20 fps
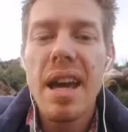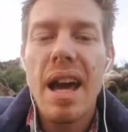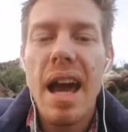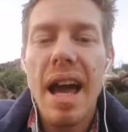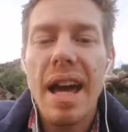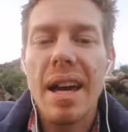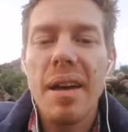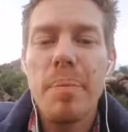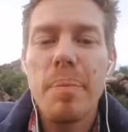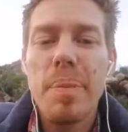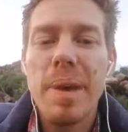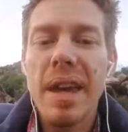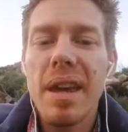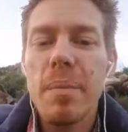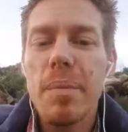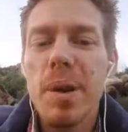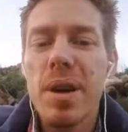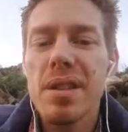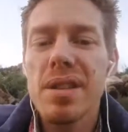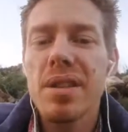can be a
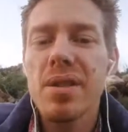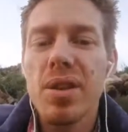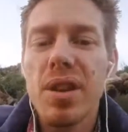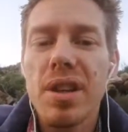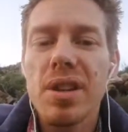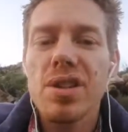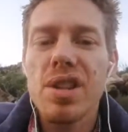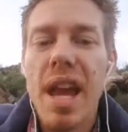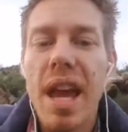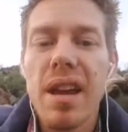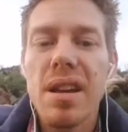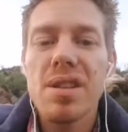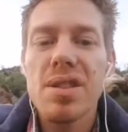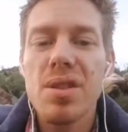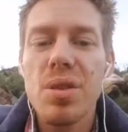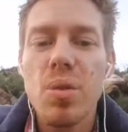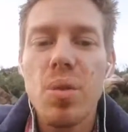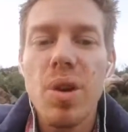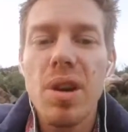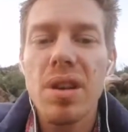person who can change
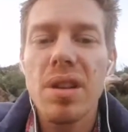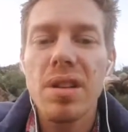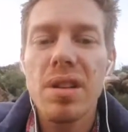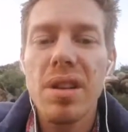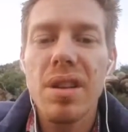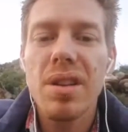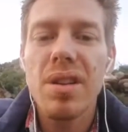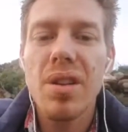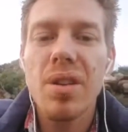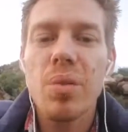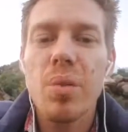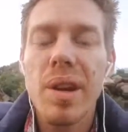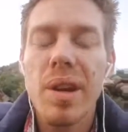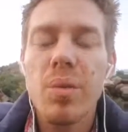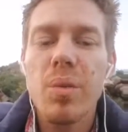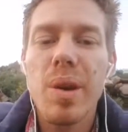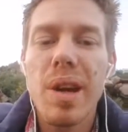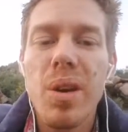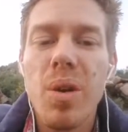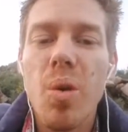the world. You know,
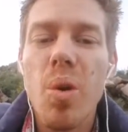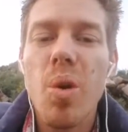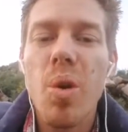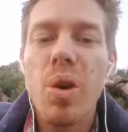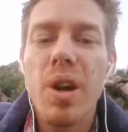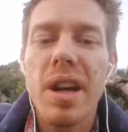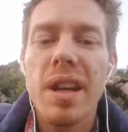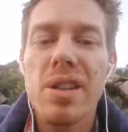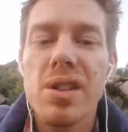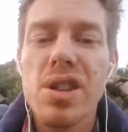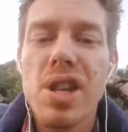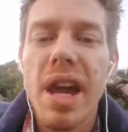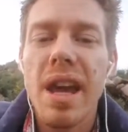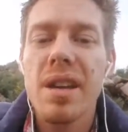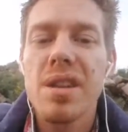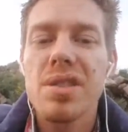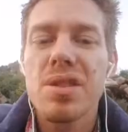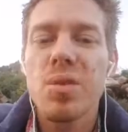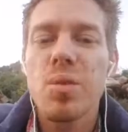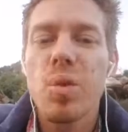we all can
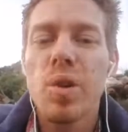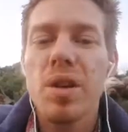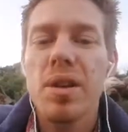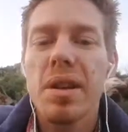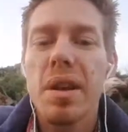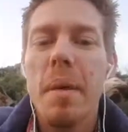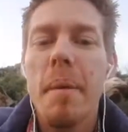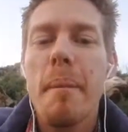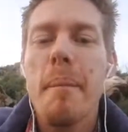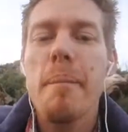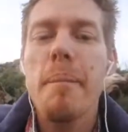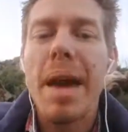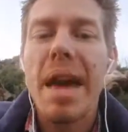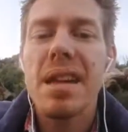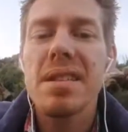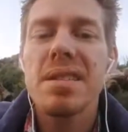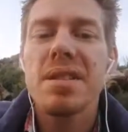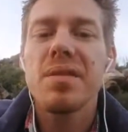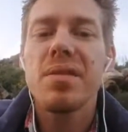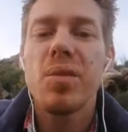change the world in a
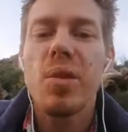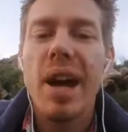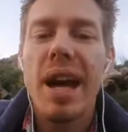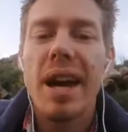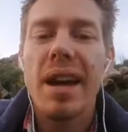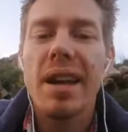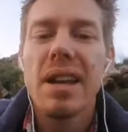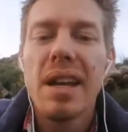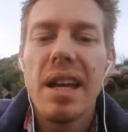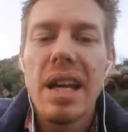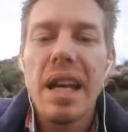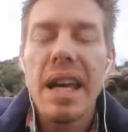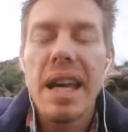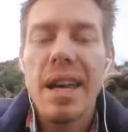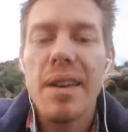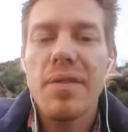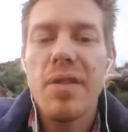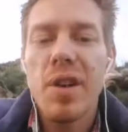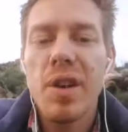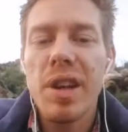massive way,
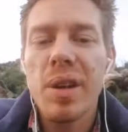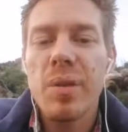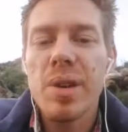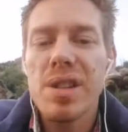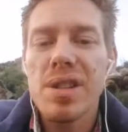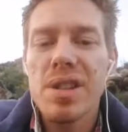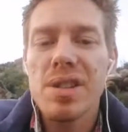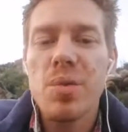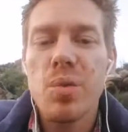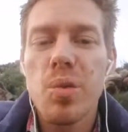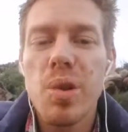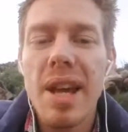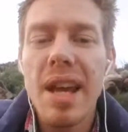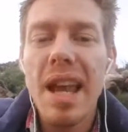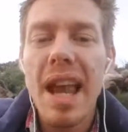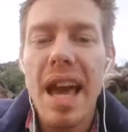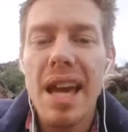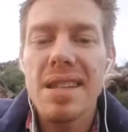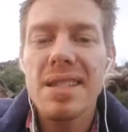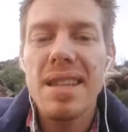if only we just
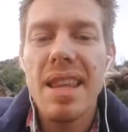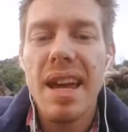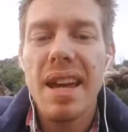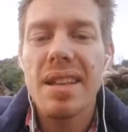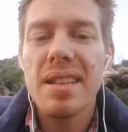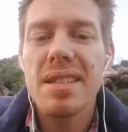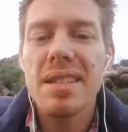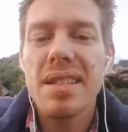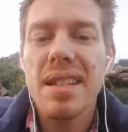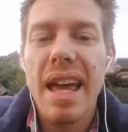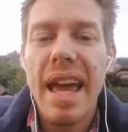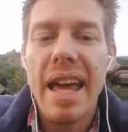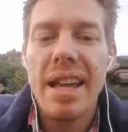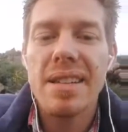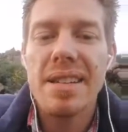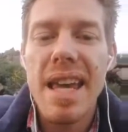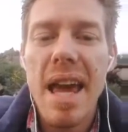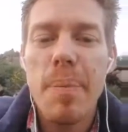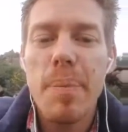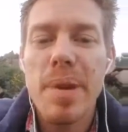realize that and
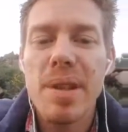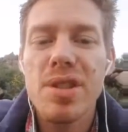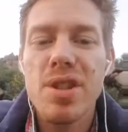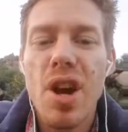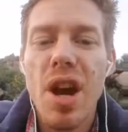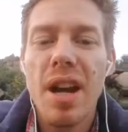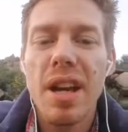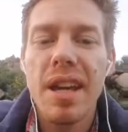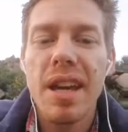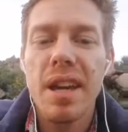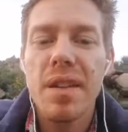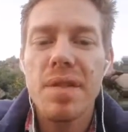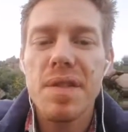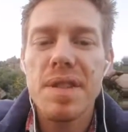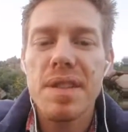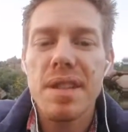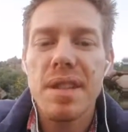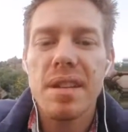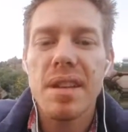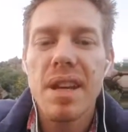tap into our
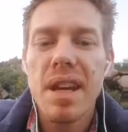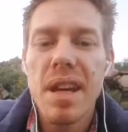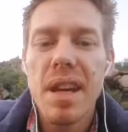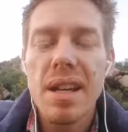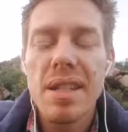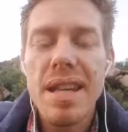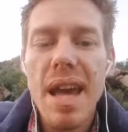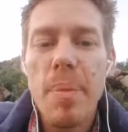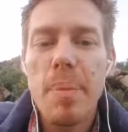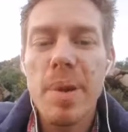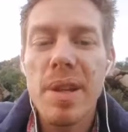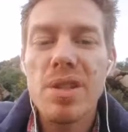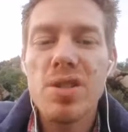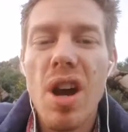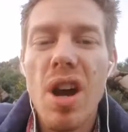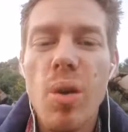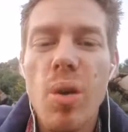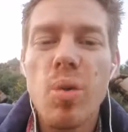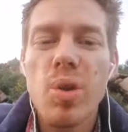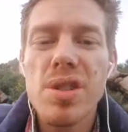gifts and tap into
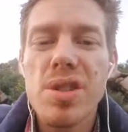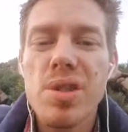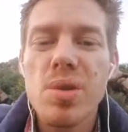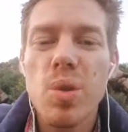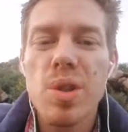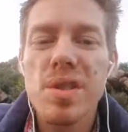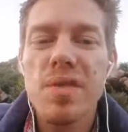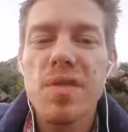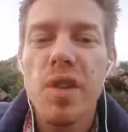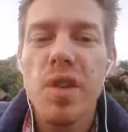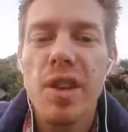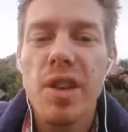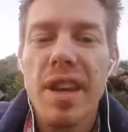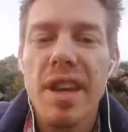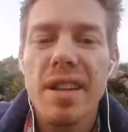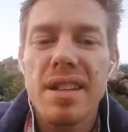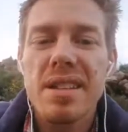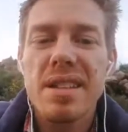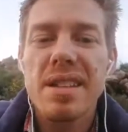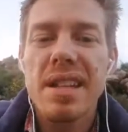our
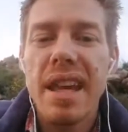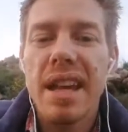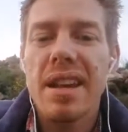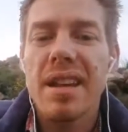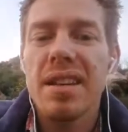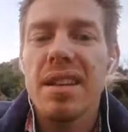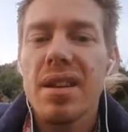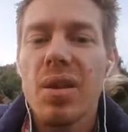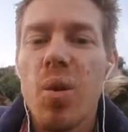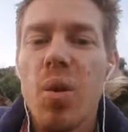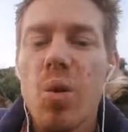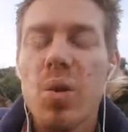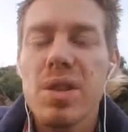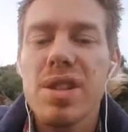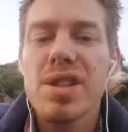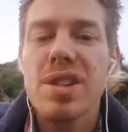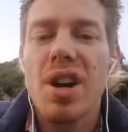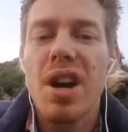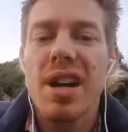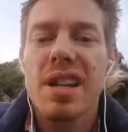resourcefulness. And it all
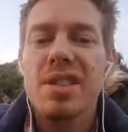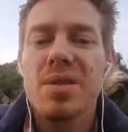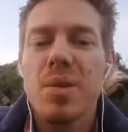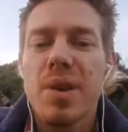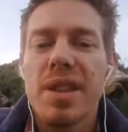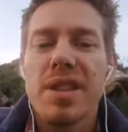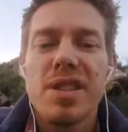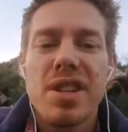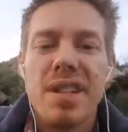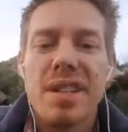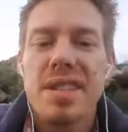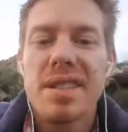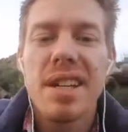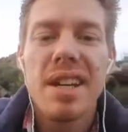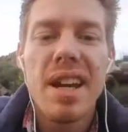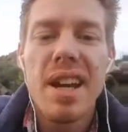starts with just